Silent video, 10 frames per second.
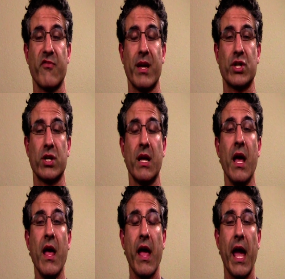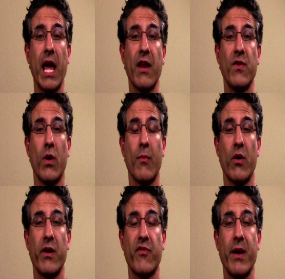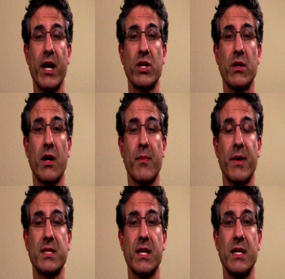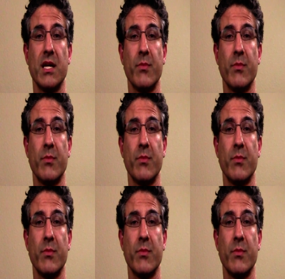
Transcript: I've mentioned. And if you want more information, come to my site,